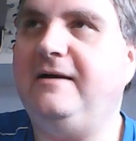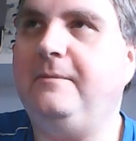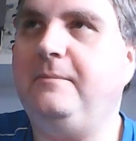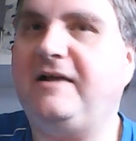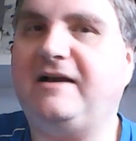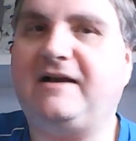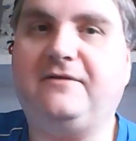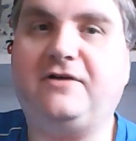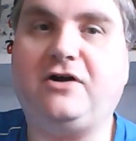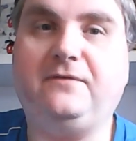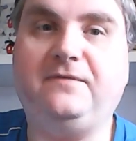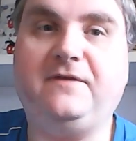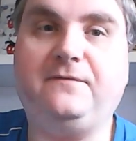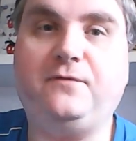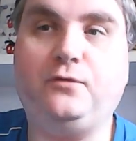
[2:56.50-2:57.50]
like I've gone
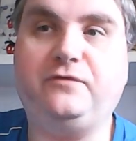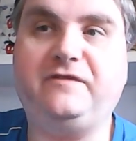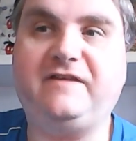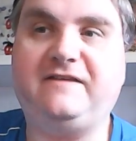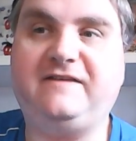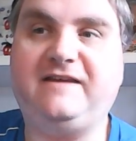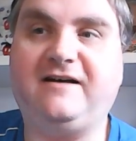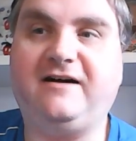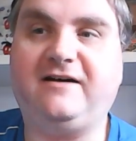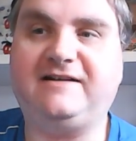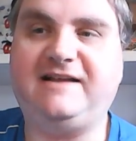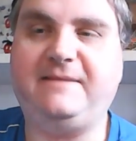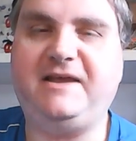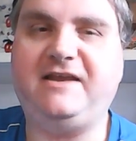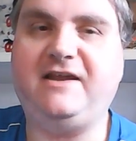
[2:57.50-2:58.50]
the full 60 card
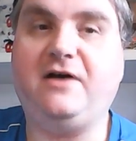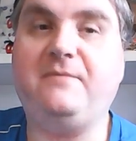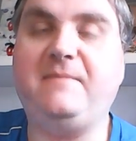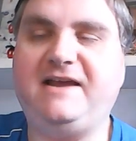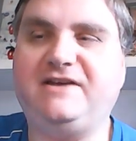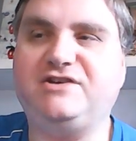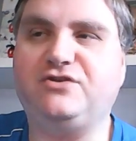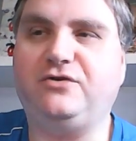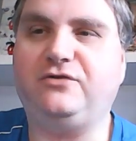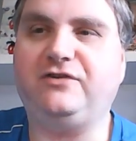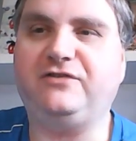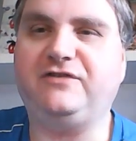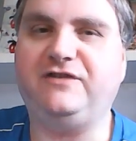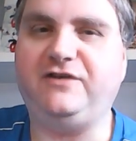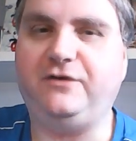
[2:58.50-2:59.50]
limit. No, I made sure
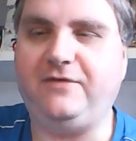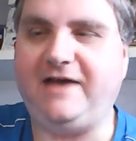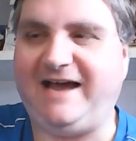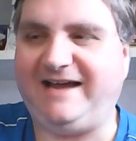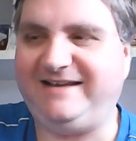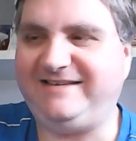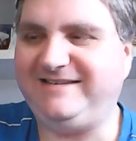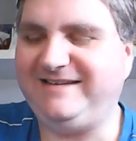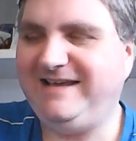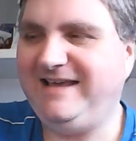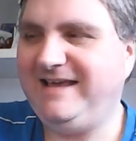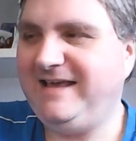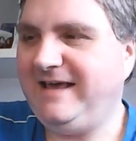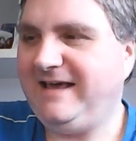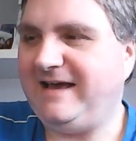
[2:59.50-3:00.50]
not to do that.
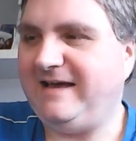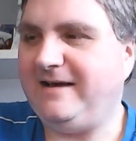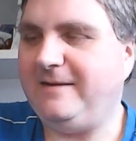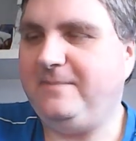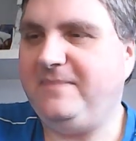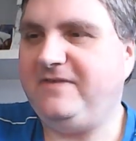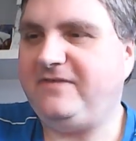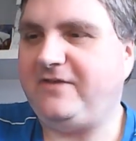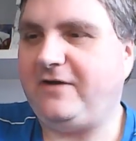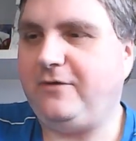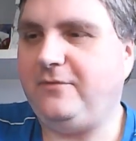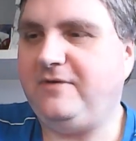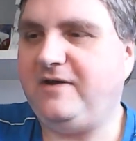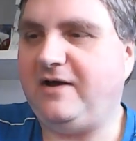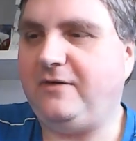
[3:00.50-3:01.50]
So
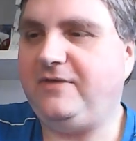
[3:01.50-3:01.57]
no,